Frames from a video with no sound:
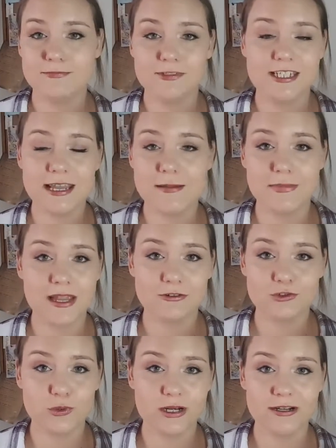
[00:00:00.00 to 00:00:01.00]
DM me on
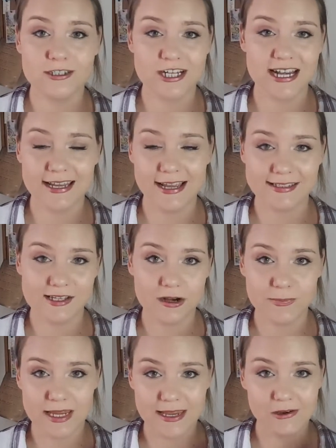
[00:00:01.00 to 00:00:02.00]
Twitter,
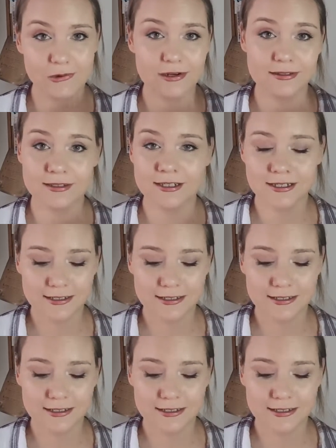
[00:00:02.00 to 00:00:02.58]
JennySRP, or,